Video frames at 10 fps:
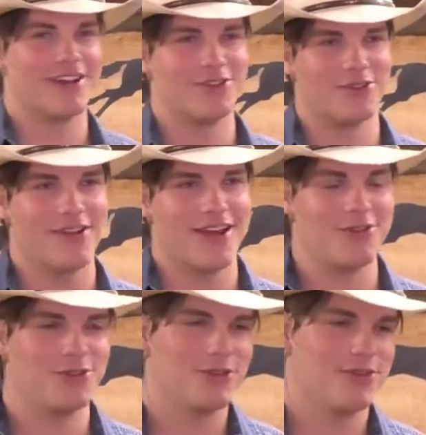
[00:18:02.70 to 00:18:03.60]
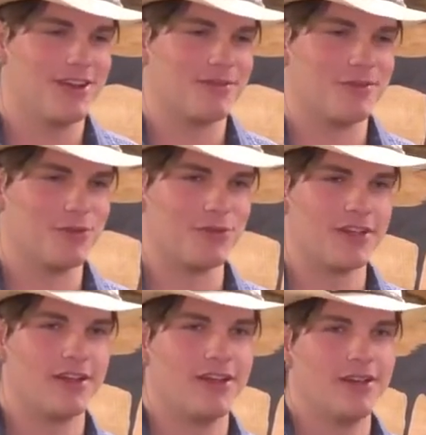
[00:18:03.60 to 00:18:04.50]
And you're right, you could never move
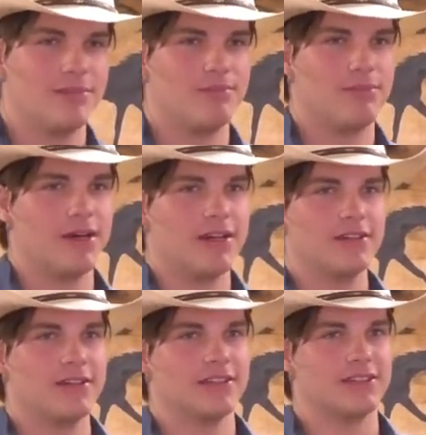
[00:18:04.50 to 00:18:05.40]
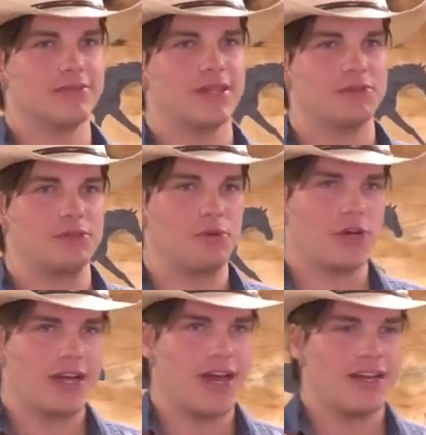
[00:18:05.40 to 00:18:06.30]
it. But sometimes we put God